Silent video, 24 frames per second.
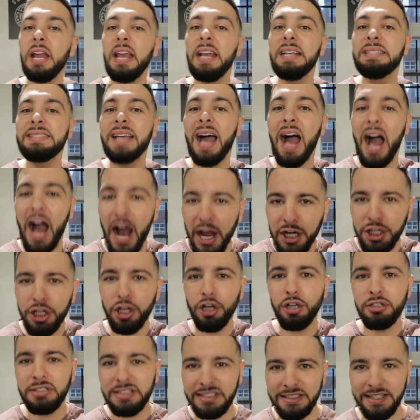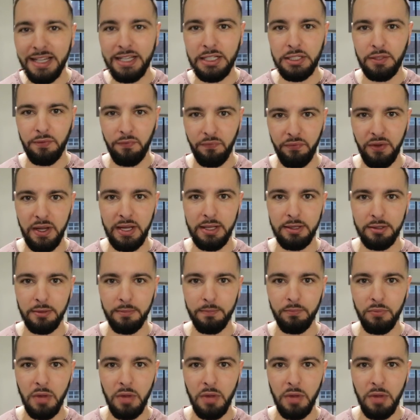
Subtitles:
is under 6 feet.